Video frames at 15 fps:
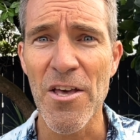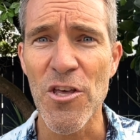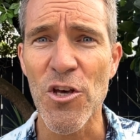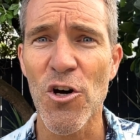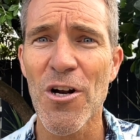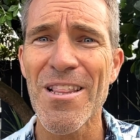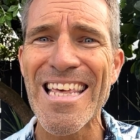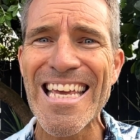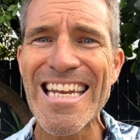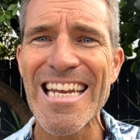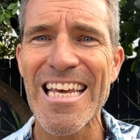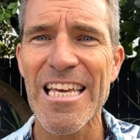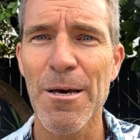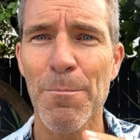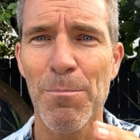You're going to then
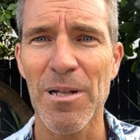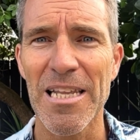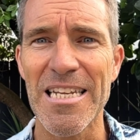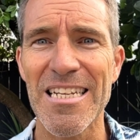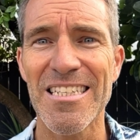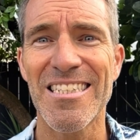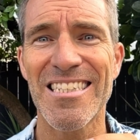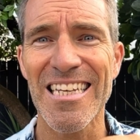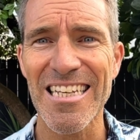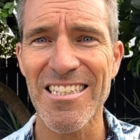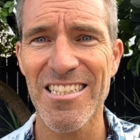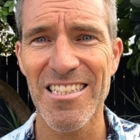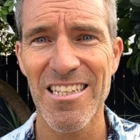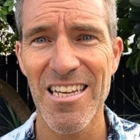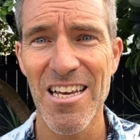complete
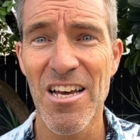6